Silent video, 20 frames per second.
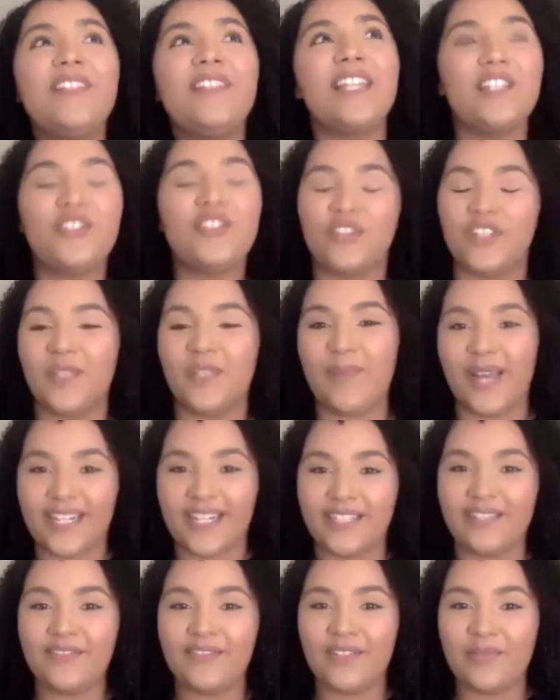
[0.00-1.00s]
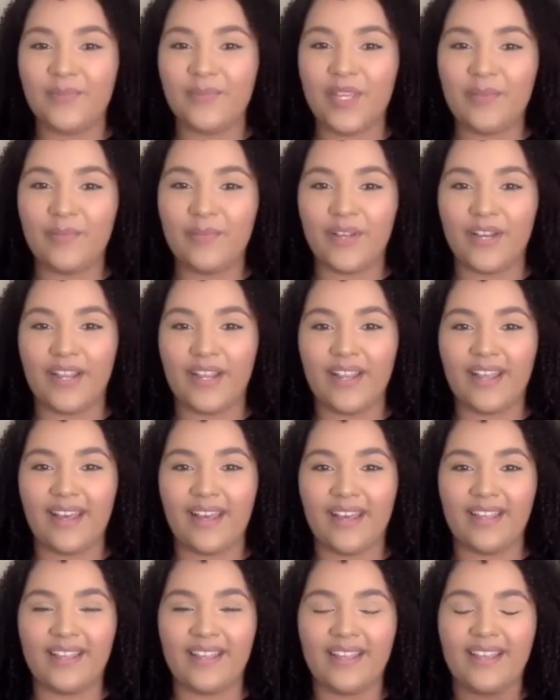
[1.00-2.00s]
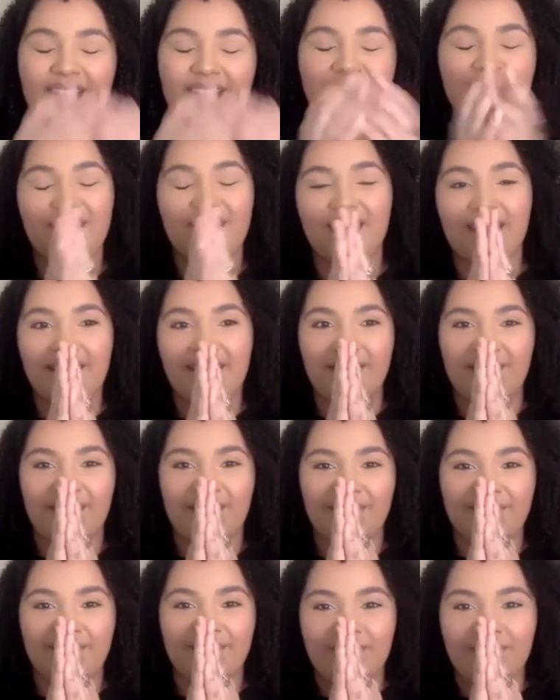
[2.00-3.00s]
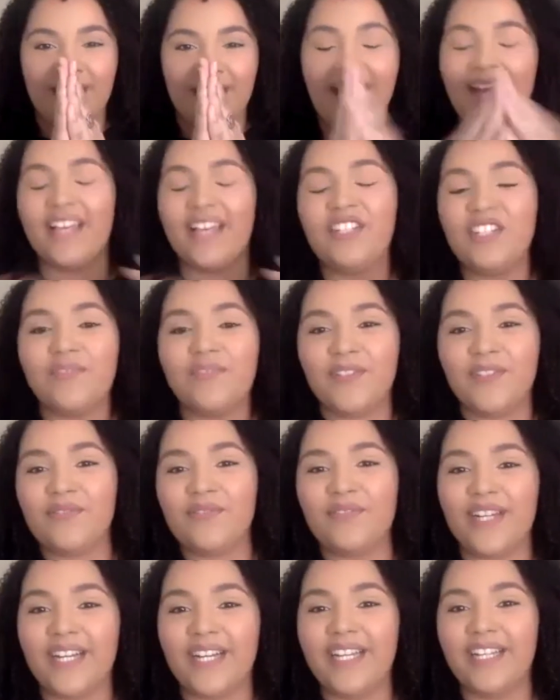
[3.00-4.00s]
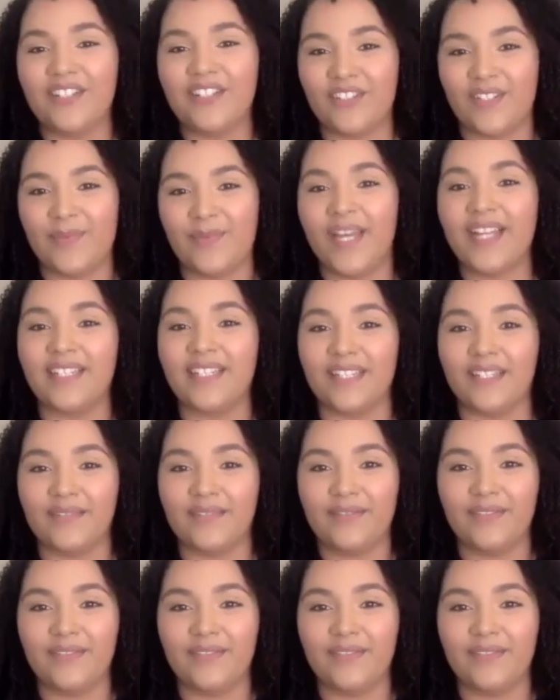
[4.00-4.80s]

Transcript: introspective to me, but it just feels very introspective.